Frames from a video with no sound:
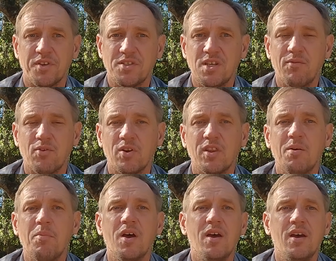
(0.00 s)
receiver in
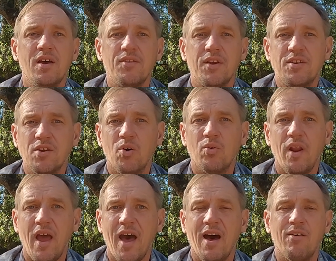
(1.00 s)
them they don't
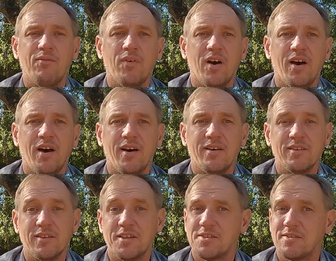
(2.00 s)
have, uh,
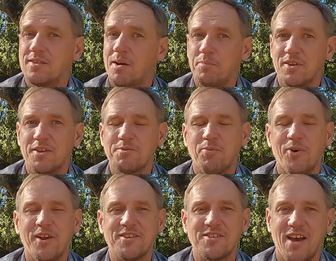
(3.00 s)
at least up to this
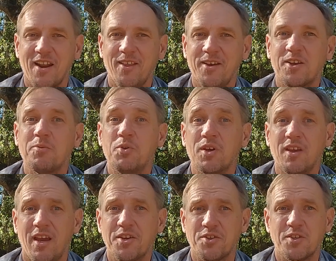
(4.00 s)
point, satellite
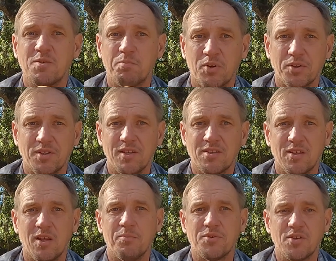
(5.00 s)
communications built into
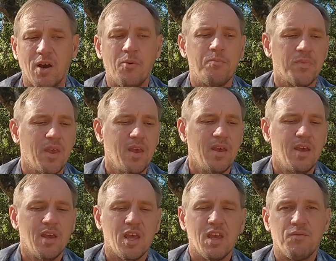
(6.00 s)
them. So
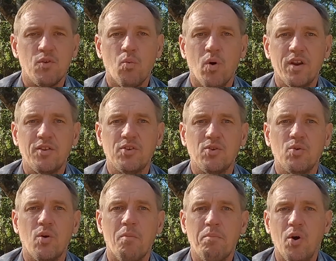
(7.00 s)
if you want to
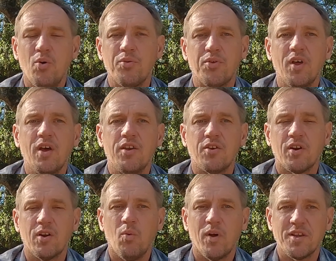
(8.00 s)
do both, you're
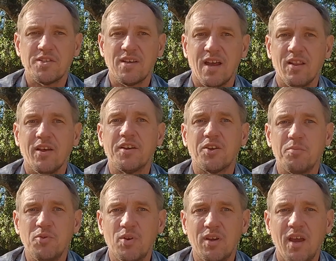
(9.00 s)
going to want a satellite
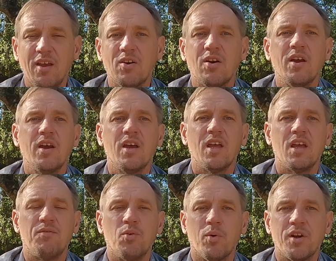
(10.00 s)
communicator.
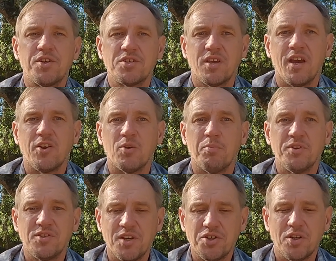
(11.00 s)
If you want to just get your
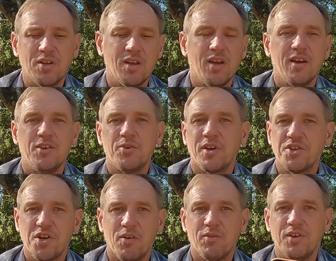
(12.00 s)
position, you can
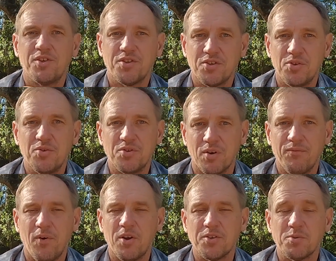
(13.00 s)
generally just use your
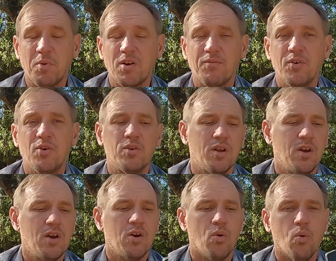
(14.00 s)
smartphone
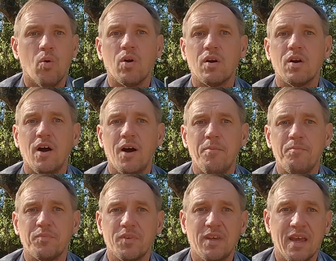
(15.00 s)
or
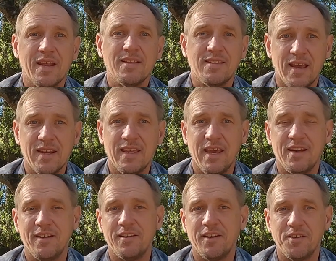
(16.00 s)
um, get a
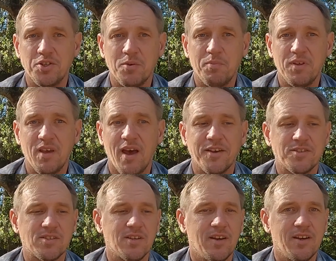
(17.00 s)
dedicated
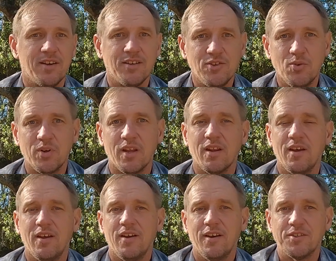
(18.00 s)
GPS unit.
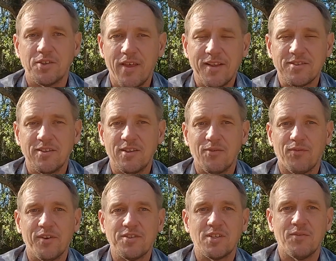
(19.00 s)
So that's the
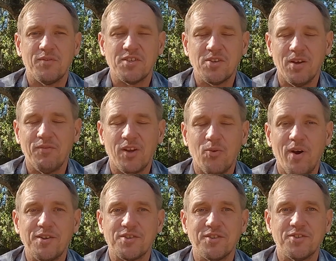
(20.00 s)
difference. If you still have any
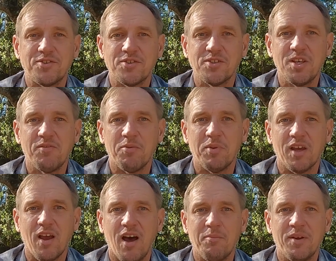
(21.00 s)
questions, just leave them in the
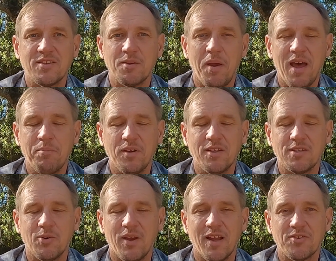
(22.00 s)
comments. I'm happy
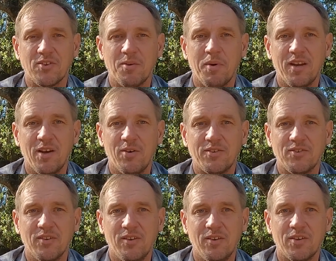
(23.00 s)
to answer them. I know it's
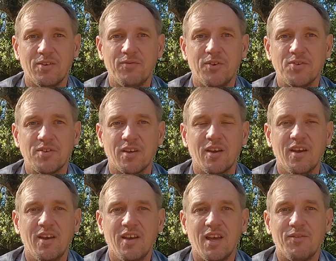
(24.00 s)
a little confusing
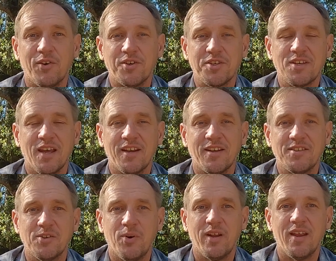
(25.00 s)
if you're just getting
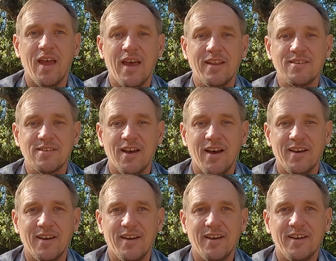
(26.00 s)
into it. And uh,
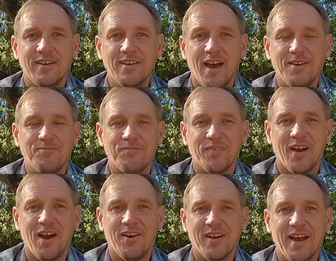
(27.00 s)
yeah,
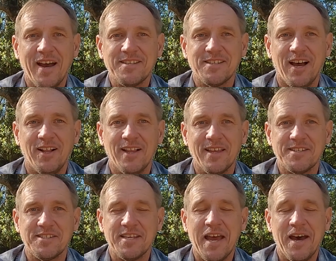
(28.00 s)
all right, guys, I'll
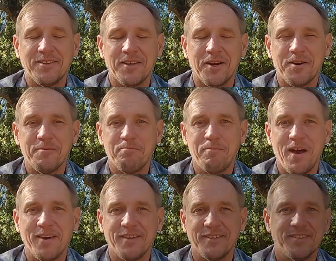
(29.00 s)
see you out there.
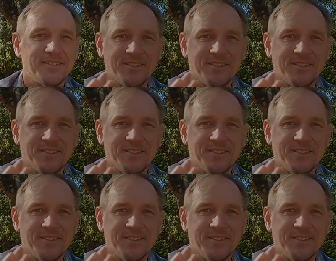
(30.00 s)
Bye.